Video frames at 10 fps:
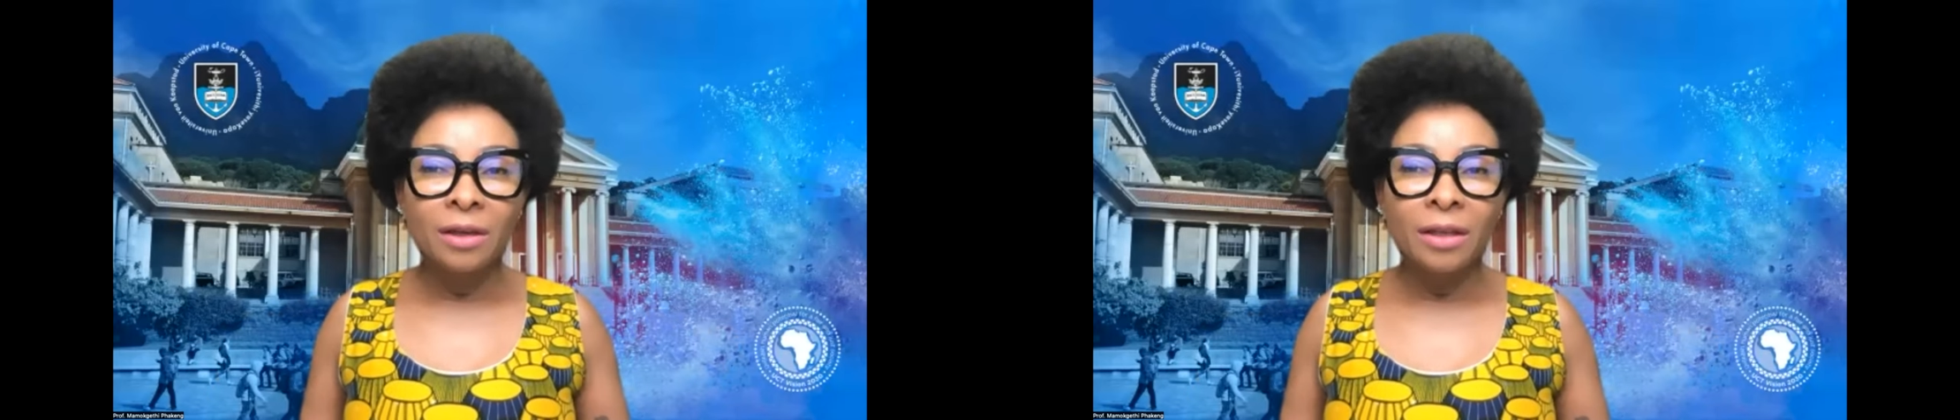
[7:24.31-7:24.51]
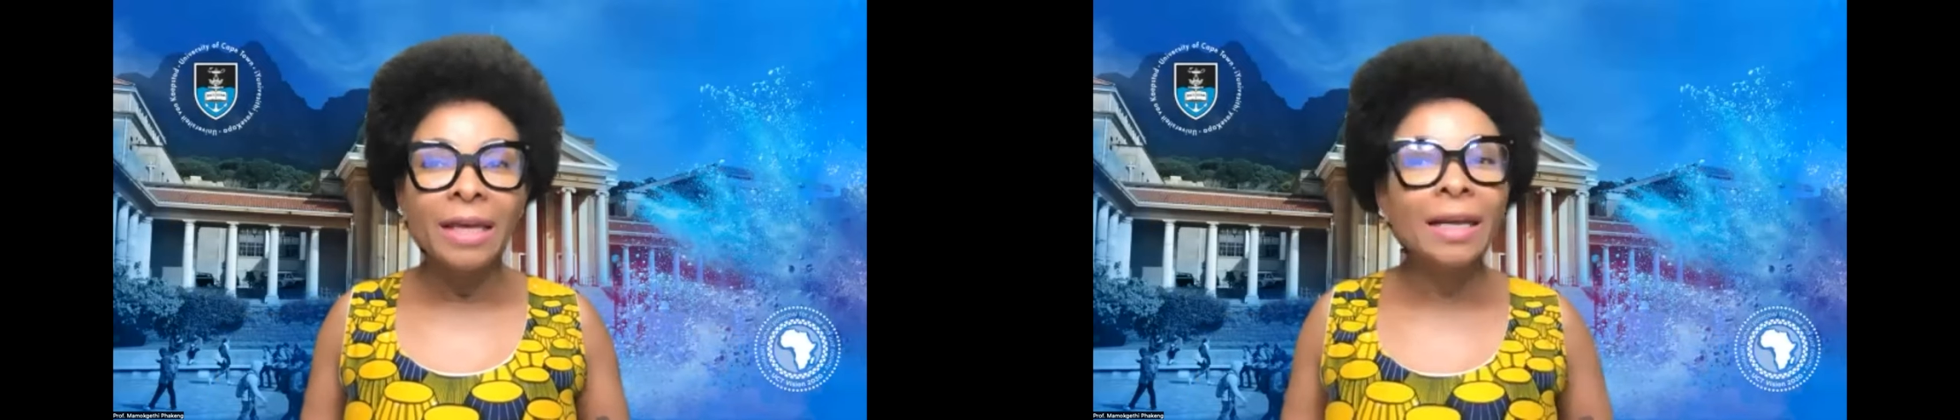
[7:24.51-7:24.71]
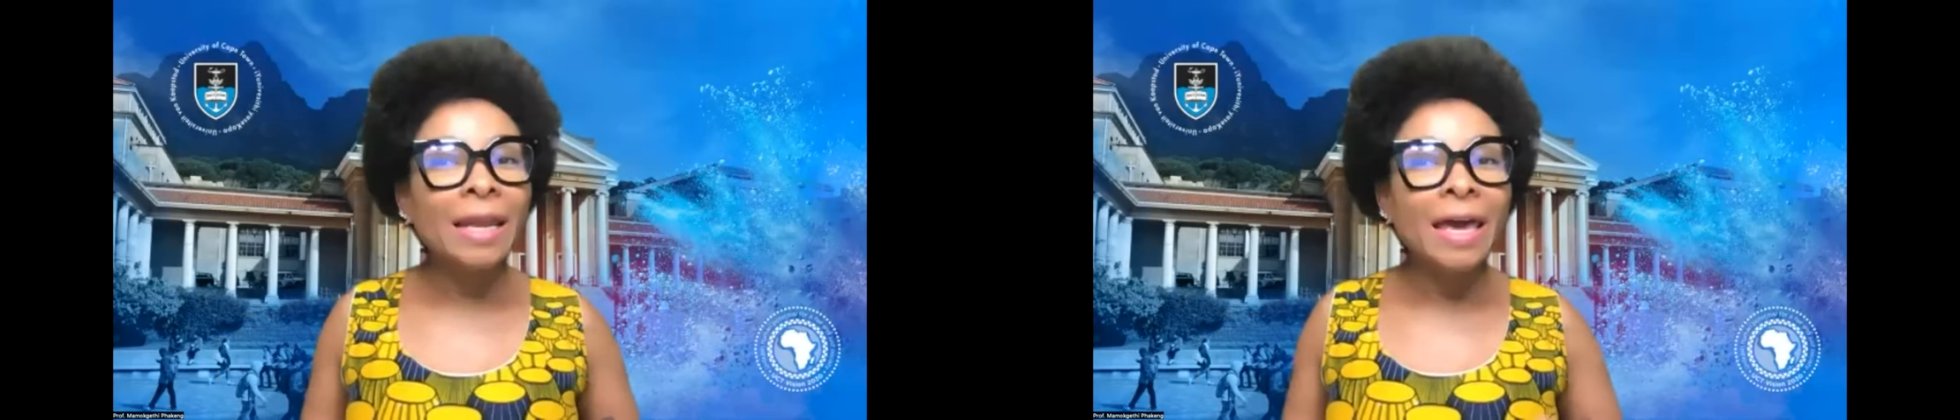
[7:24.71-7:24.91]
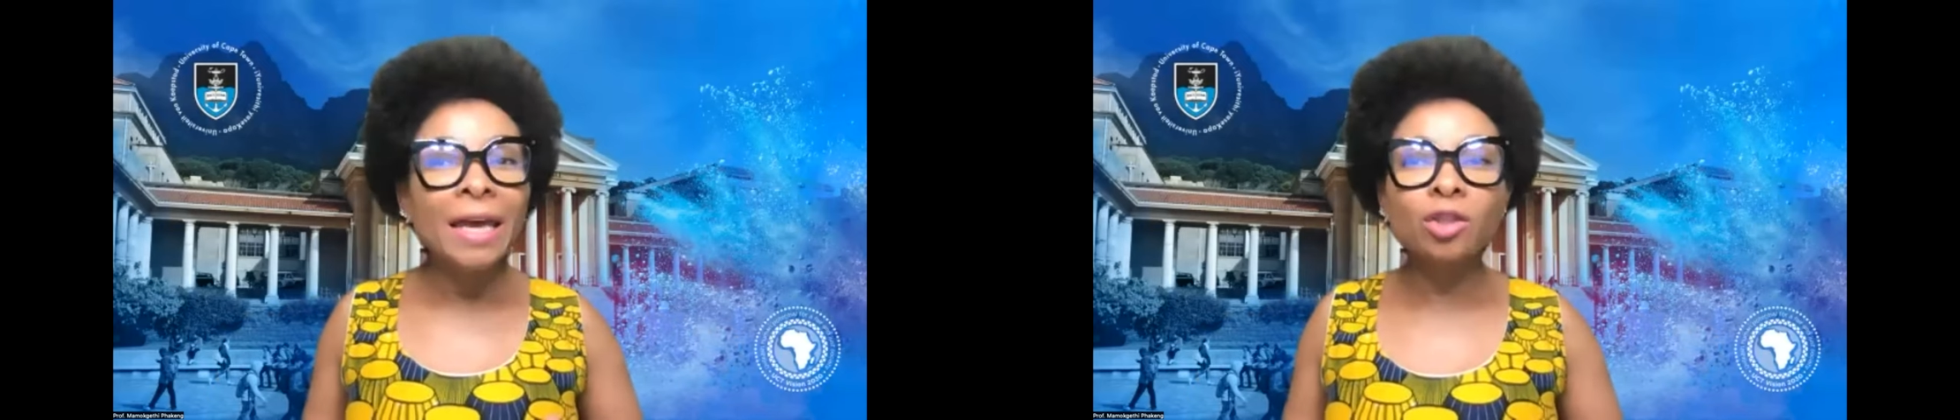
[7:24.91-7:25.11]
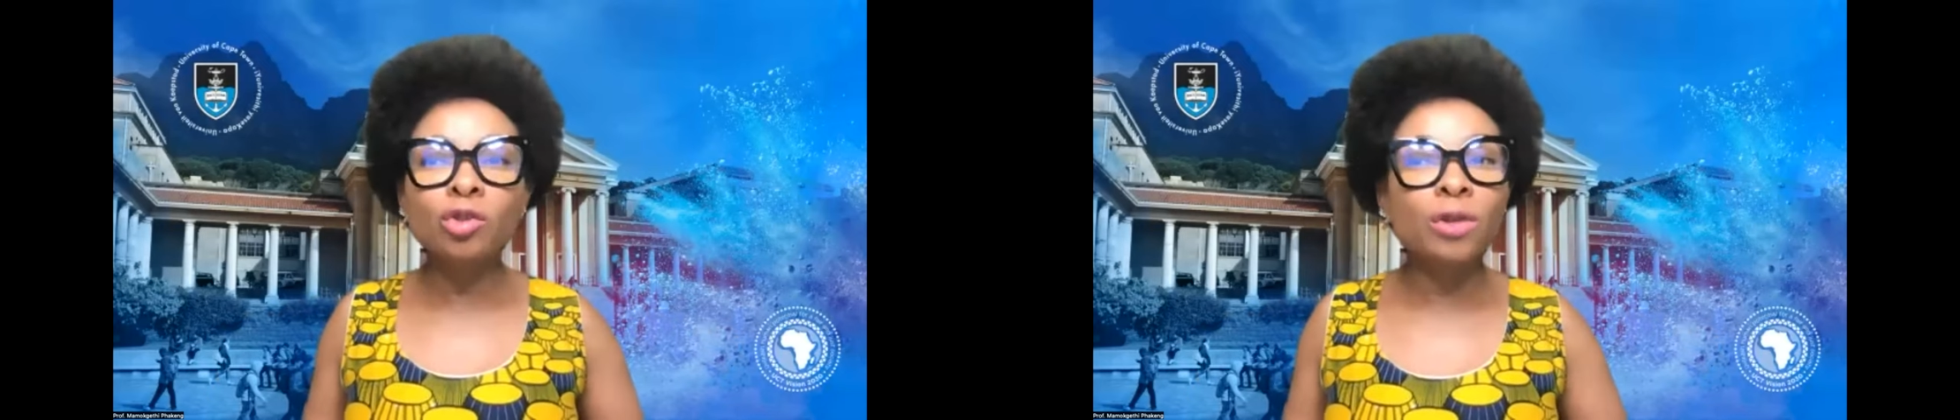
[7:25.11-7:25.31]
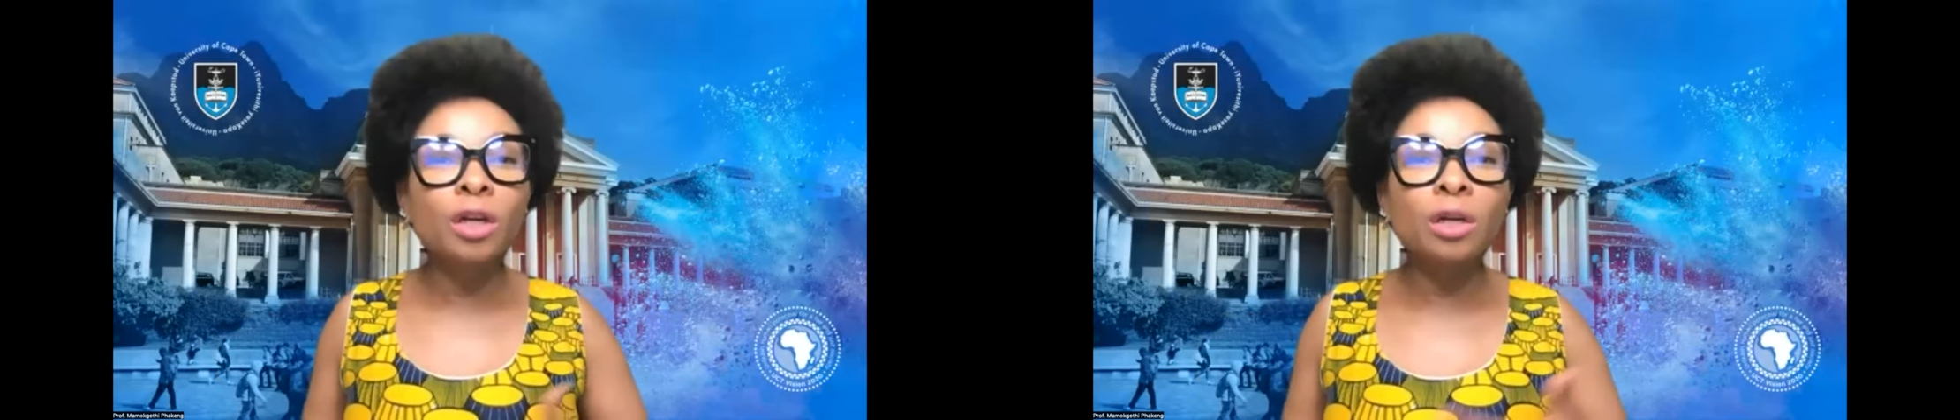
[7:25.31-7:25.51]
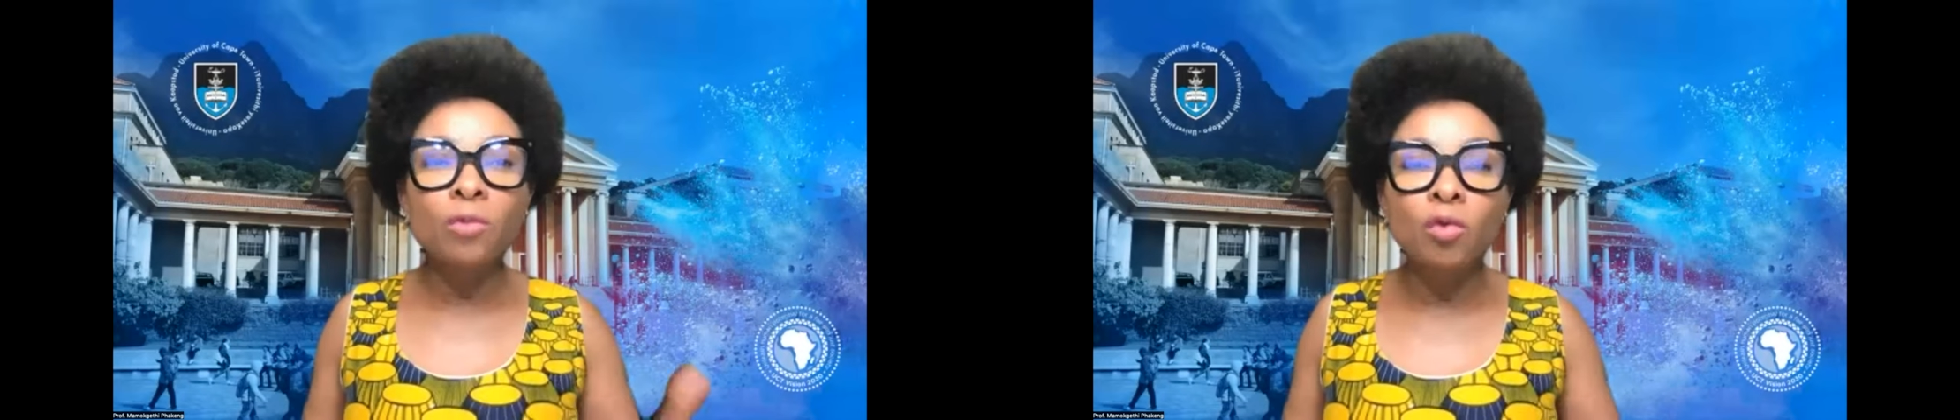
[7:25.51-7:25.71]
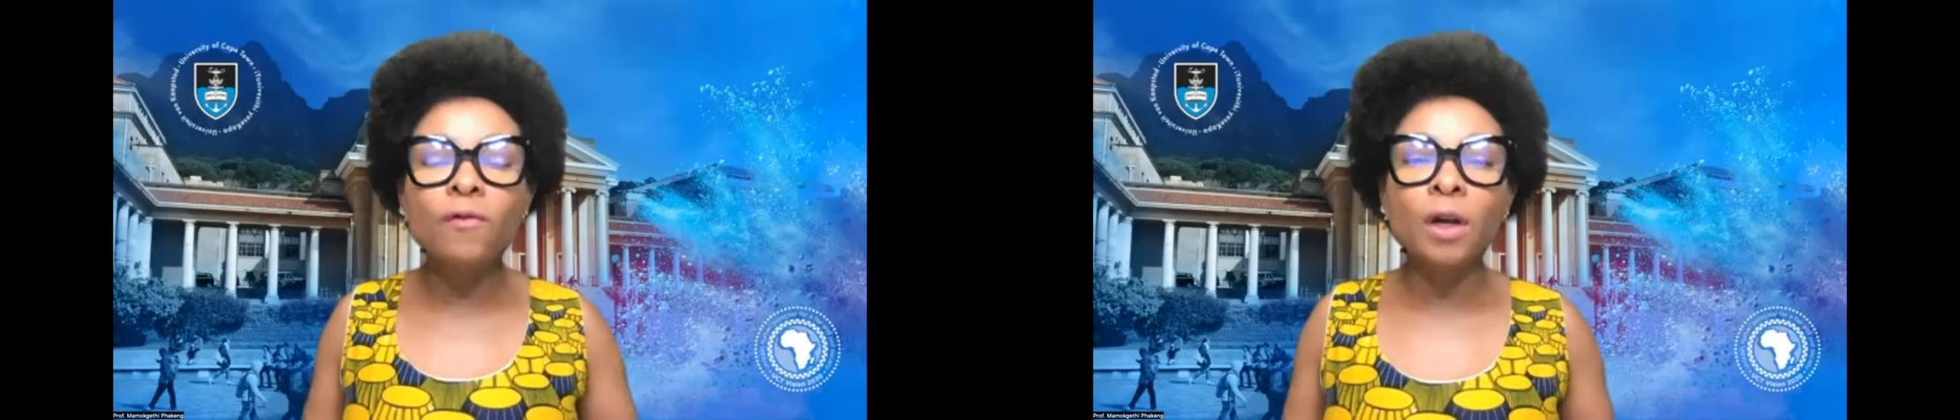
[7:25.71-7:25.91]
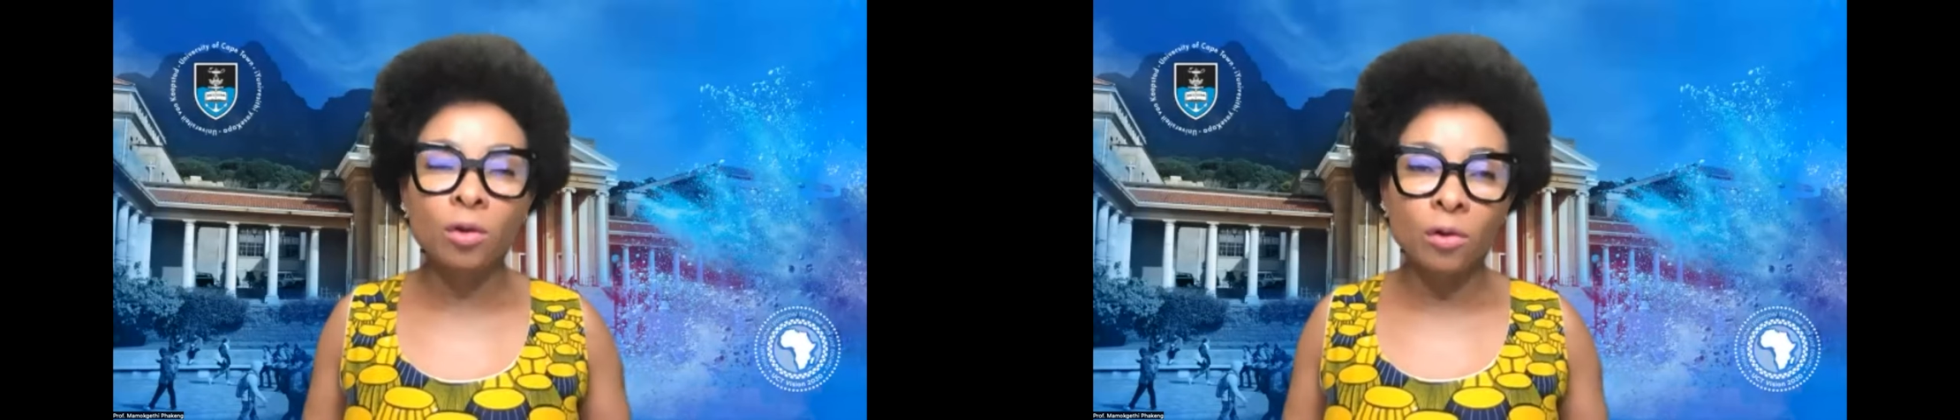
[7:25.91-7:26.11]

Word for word: that led to the removal